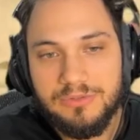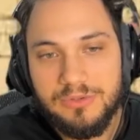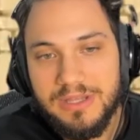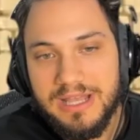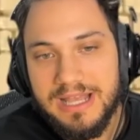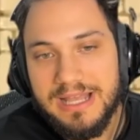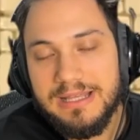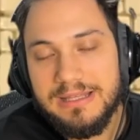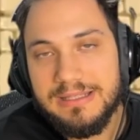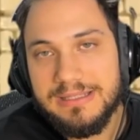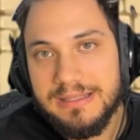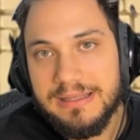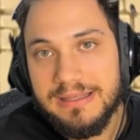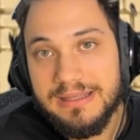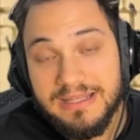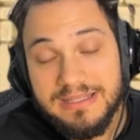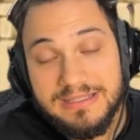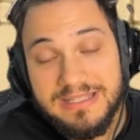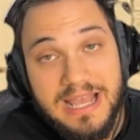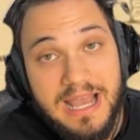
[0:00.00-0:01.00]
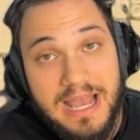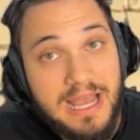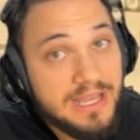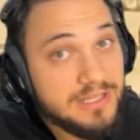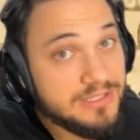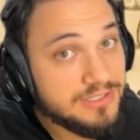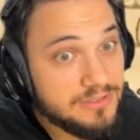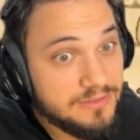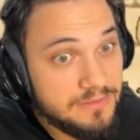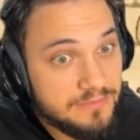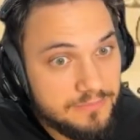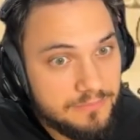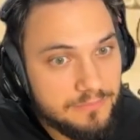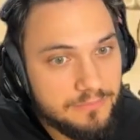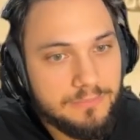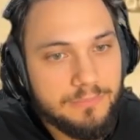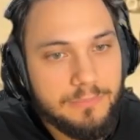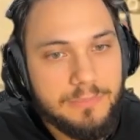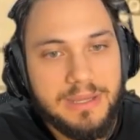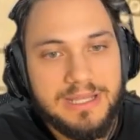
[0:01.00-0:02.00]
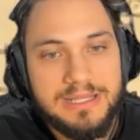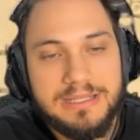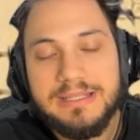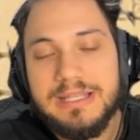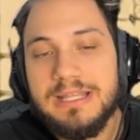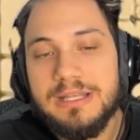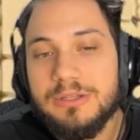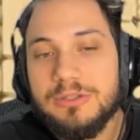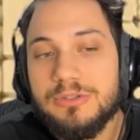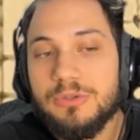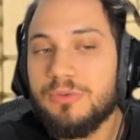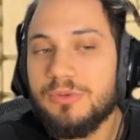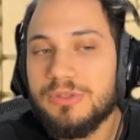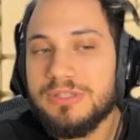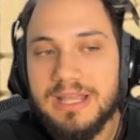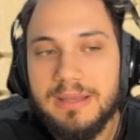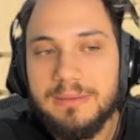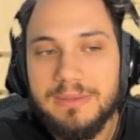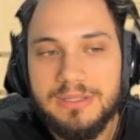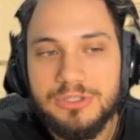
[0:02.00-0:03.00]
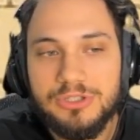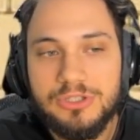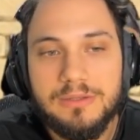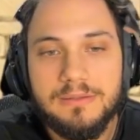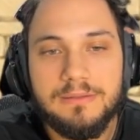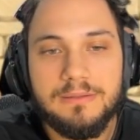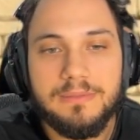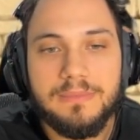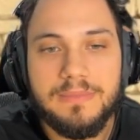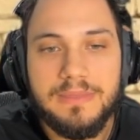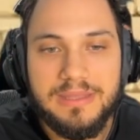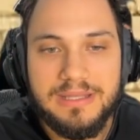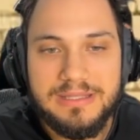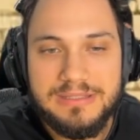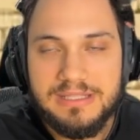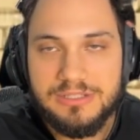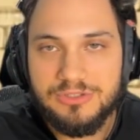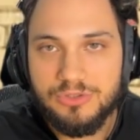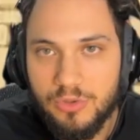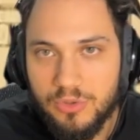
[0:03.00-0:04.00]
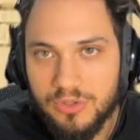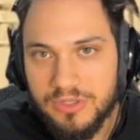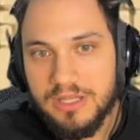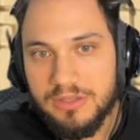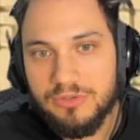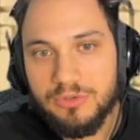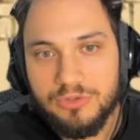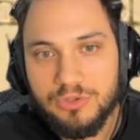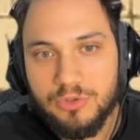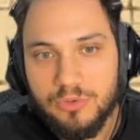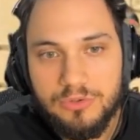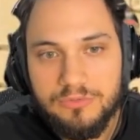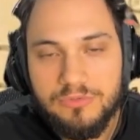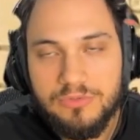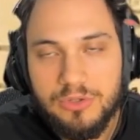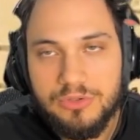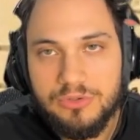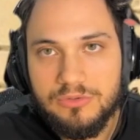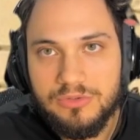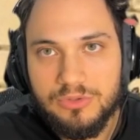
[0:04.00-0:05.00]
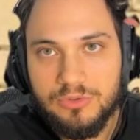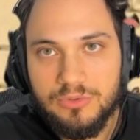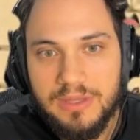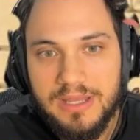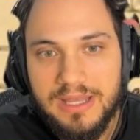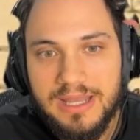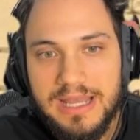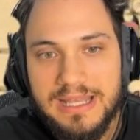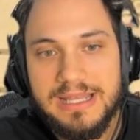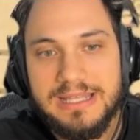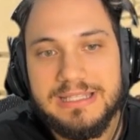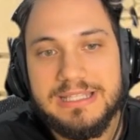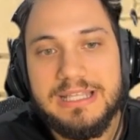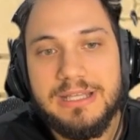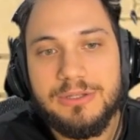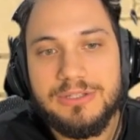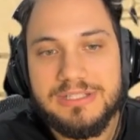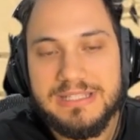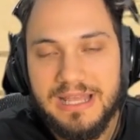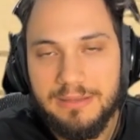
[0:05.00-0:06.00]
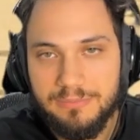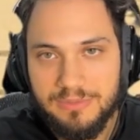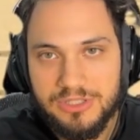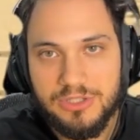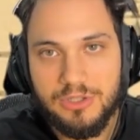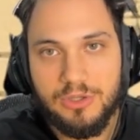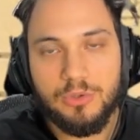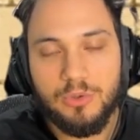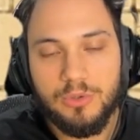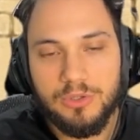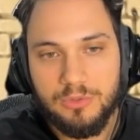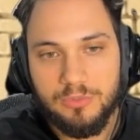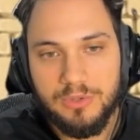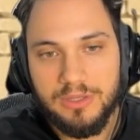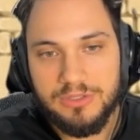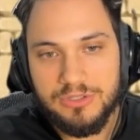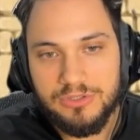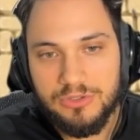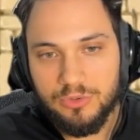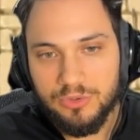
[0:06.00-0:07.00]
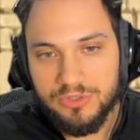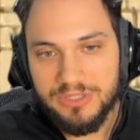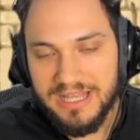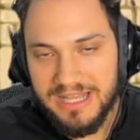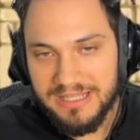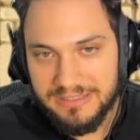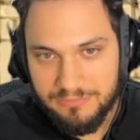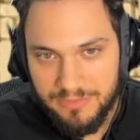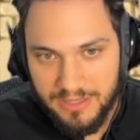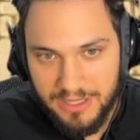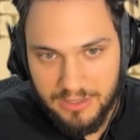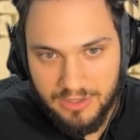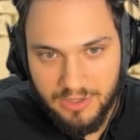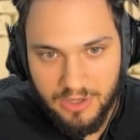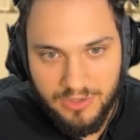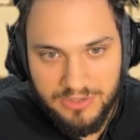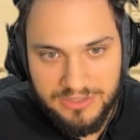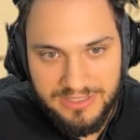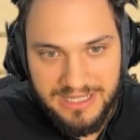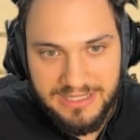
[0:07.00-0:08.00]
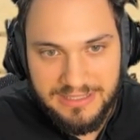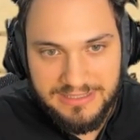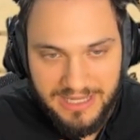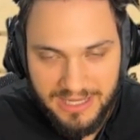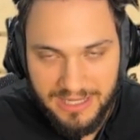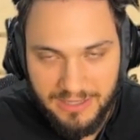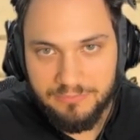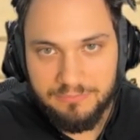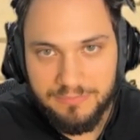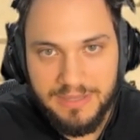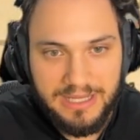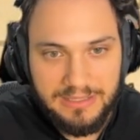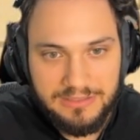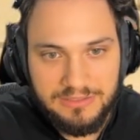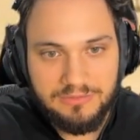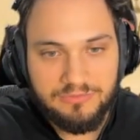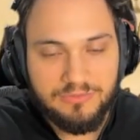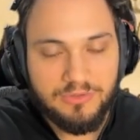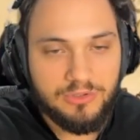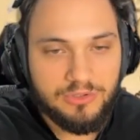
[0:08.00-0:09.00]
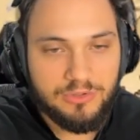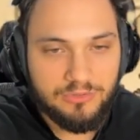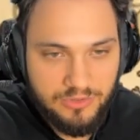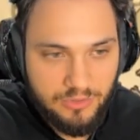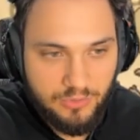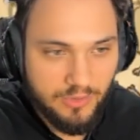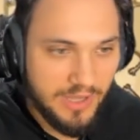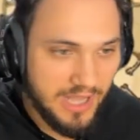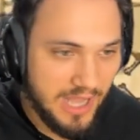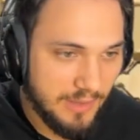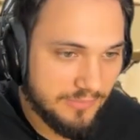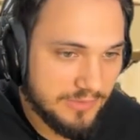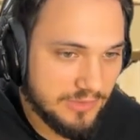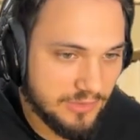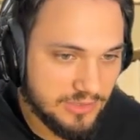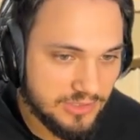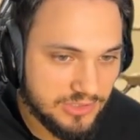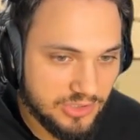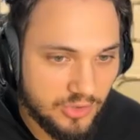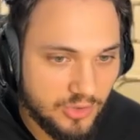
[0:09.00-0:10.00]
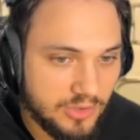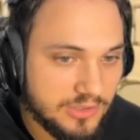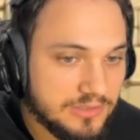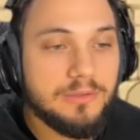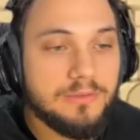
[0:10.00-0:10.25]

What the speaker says: to land, it's hard, but it deals good damage. It's a sword that you throw in front of you, and it deals damage not only where the sword lands, but along the entire path in front of you up to the sword.